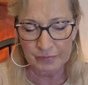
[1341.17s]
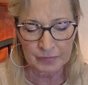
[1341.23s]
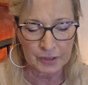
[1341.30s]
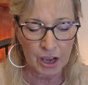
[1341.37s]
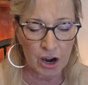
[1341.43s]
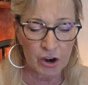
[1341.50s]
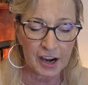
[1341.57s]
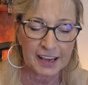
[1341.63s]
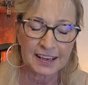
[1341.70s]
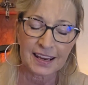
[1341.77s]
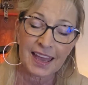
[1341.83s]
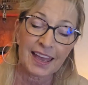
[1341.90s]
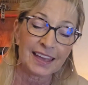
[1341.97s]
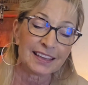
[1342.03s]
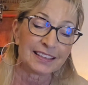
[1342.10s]
All right,
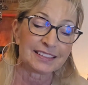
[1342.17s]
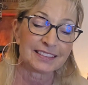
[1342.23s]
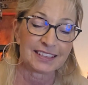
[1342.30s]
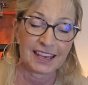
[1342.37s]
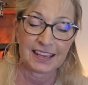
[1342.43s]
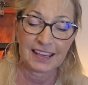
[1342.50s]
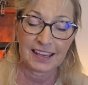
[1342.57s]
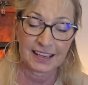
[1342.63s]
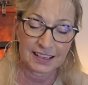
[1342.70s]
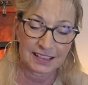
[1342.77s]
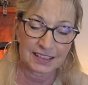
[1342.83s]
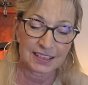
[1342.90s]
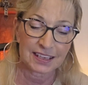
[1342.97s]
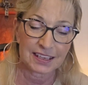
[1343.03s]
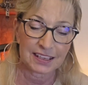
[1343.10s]
day
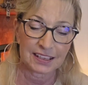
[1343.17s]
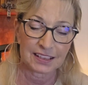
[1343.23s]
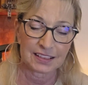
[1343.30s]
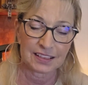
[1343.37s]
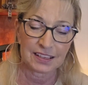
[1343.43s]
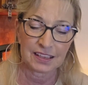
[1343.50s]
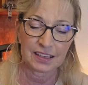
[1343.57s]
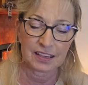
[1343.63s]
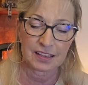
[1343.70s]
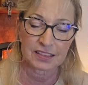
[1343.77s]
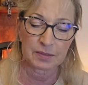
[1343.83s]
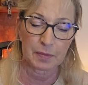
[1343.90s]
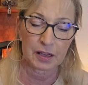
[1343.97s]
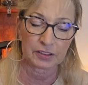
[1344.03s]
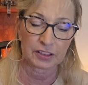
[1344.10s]
18 is
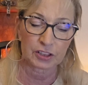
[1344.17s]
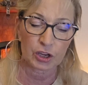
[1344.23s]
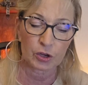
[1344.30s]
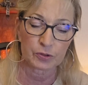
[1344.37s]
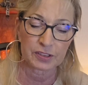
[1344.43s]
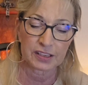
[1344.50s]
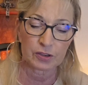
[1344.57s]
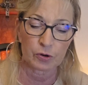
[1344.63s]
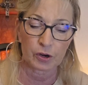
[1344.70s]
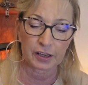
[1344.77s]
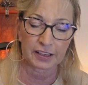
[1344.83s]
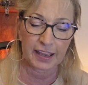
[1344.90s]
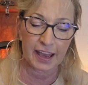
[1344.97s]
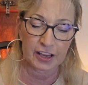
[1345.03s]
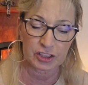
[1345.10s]
Melt a Cozy or
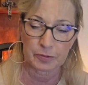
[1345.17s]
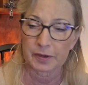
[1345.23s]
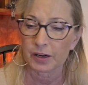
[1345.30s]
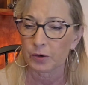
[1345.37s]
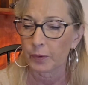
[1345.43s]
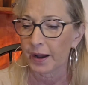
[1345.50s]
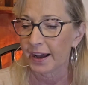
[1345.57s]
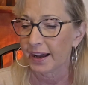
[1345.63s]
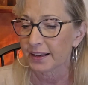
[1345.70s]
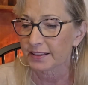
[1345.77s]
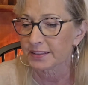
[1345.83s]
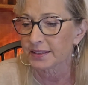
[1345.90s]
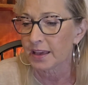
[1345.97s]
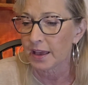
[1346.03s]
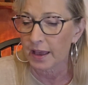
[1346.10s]
Cashmere Wax,